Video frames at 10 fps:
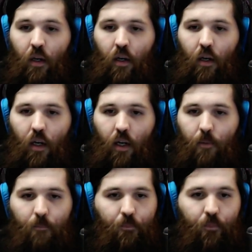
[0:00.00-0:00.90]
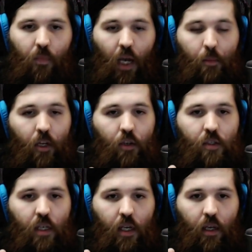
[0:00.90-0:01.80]
Um, I'm going to use
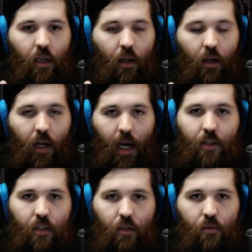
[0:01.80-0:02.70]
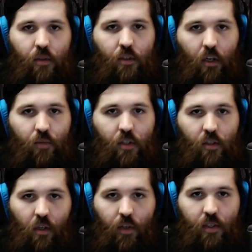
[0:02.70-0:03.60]
the iTunes terms of
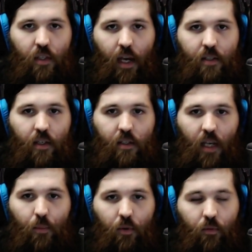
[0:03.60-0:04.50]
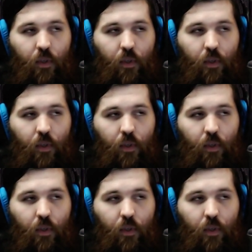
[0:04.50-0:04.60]
service as an example.